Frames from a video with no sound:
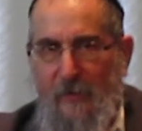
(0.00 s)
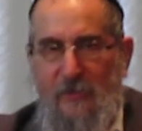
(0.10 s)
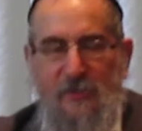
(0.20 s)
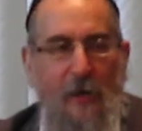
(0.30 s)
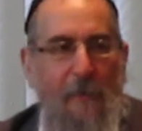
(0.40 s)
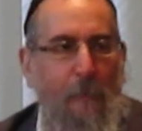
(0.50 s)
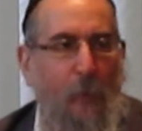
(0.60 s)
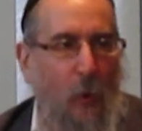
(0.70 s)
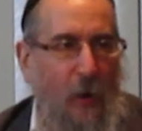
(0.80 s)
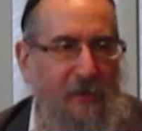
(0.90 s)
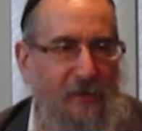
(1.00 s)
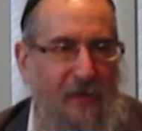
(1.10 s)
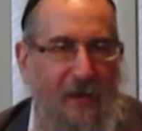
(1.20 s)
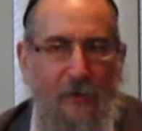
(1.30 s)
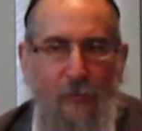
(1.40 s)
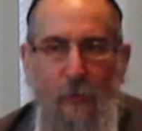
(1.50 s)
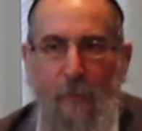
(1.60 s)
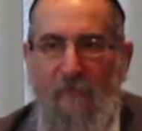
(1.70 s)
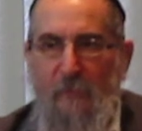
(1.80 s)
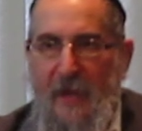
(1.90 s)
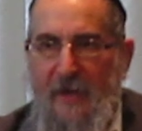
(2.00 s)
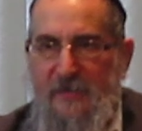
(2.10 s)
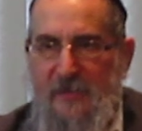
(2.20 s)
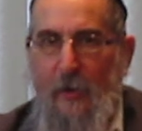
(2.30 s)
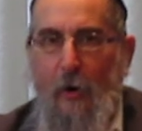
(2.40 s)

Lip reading: to start pointing at a group of men and say,